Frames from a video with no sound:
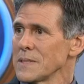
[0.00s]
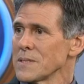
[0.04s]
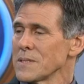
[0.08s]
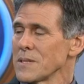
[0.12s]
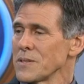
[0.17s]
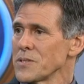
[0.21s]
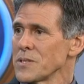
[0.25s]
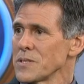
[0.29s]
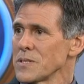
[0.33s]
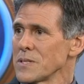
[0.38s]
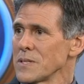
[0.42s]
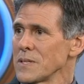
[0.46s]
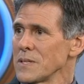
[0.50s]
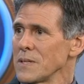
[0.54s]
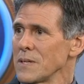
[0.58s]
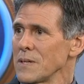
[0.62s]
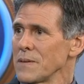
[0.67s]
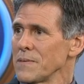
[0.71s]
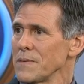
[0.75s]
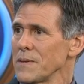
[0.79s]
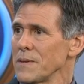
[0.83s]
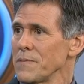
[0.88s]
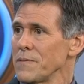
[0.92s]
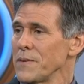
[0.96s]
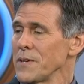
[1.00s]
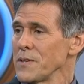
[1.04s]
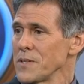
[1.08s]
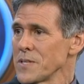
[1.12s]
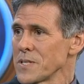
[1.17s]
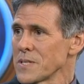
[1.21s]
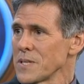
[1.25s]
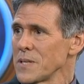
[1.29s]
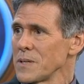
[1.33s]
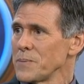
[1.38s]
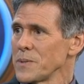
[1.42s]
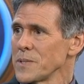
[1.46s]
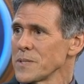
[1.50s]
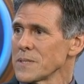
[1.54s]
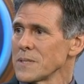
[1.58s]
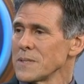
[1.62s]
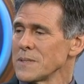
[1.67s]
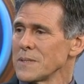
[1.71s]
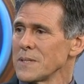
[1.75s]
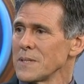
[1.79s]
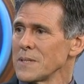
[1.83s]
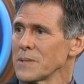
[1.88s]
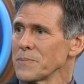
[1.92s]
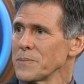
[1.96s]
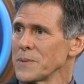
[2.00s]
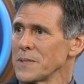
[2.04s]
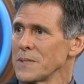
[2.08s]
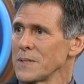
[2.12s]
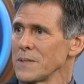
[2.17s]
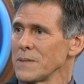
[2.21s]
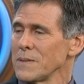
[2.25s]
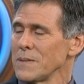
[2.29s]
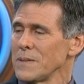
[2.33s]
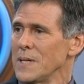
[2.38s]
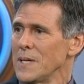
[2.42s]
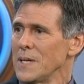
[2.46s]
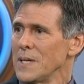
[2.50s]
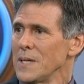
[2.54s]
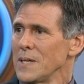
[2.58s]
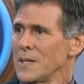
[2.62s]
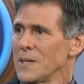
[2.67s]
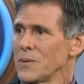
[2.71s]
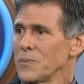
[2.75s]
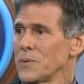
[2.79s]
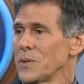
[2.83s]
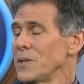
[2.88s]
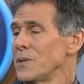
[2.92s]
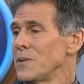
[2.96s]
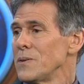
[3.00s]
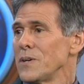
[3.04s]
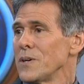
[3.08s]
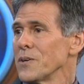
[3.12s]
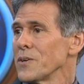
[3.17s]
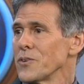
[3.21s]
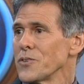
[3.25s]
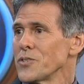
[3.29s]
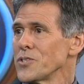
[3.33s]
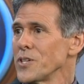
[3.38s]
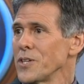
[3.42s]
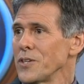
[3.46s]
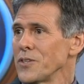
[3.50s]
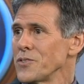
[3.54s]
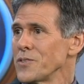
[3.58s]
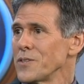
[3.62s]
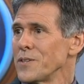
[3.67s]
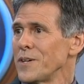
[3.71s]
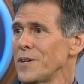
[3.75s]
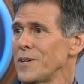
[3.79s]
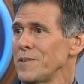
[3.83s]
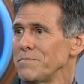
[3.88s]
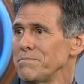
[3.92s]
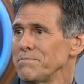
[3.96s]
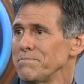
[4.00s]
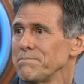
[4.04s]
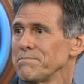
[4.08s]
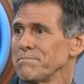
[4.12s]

such as a, a very stable synthetic material, would no longer change at all.